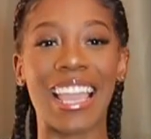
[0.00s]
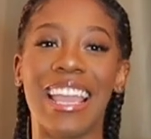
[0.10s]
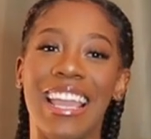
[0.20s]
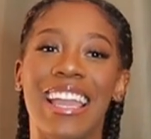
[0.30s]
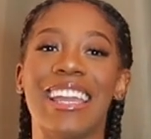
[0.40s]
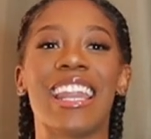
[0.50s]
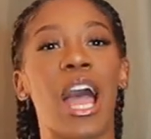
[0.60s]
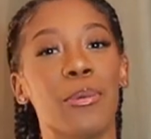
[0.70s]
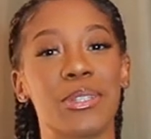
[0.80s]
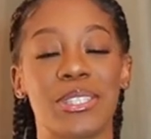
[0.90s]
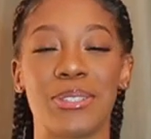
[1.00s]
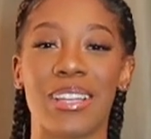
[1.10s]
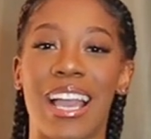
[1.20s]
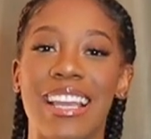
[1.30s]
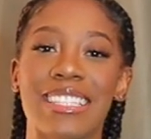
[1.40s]
And I will see you
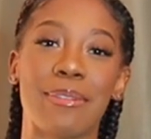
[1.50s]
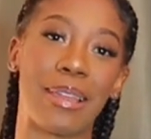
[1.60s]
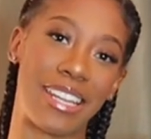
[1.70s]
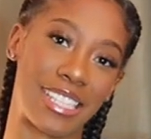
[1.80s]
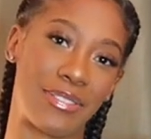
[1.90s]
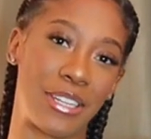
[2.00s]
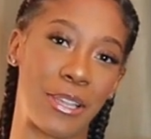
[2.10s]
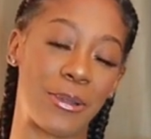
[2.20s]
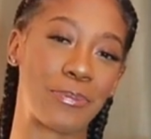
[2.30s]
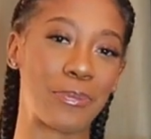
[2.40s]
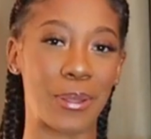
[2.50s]
guys in my next video.